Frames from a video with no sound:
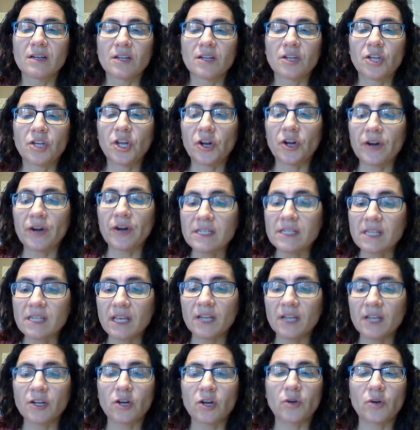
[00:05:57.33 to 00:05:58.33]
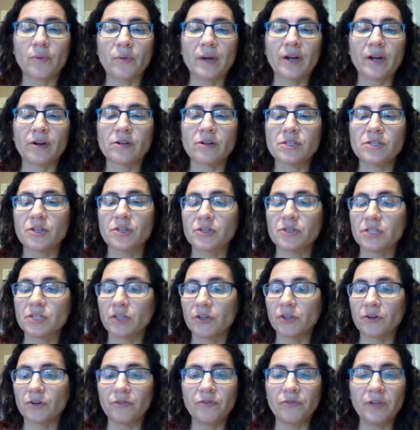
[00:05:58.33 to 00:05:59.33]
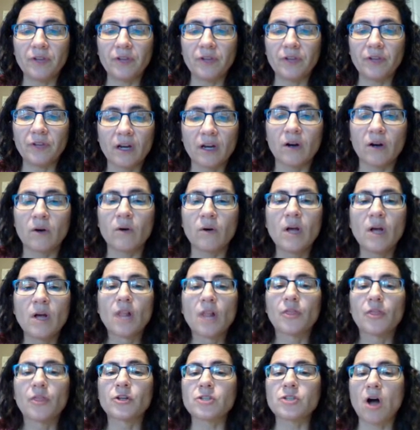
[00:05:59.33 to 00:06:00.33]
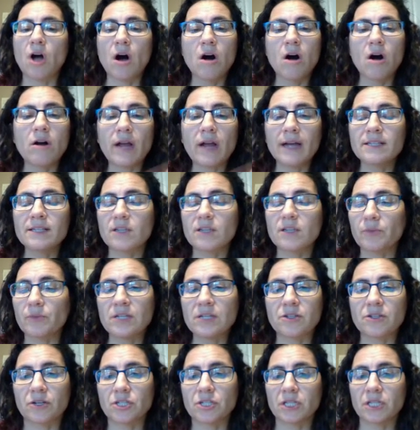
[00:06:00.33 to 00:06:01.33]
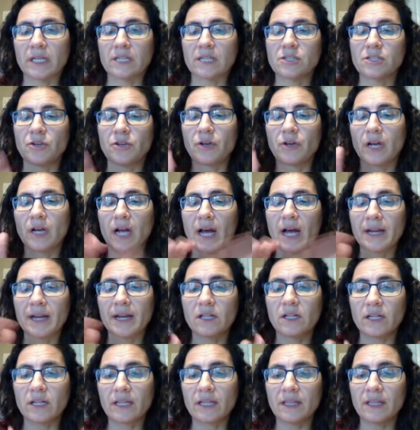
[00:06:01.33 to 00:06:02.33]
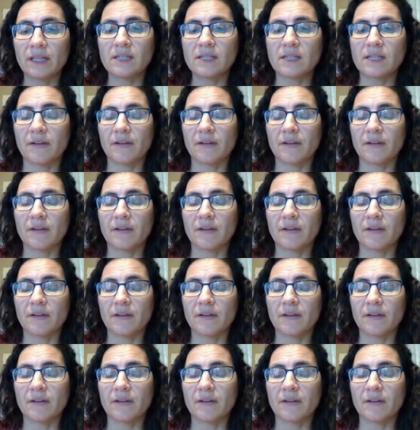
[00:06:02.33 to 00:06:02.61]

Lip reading: Curious Kid Careers, there's a little video. There's all kinds of research links. You can kind of click these